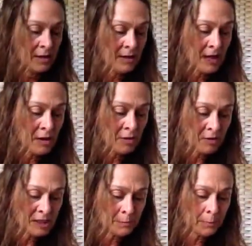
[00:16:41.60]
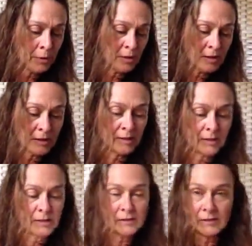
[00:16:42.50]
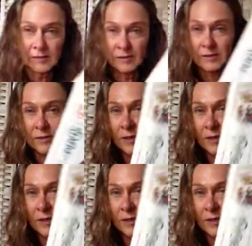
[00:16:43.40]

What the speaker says: Now, this book is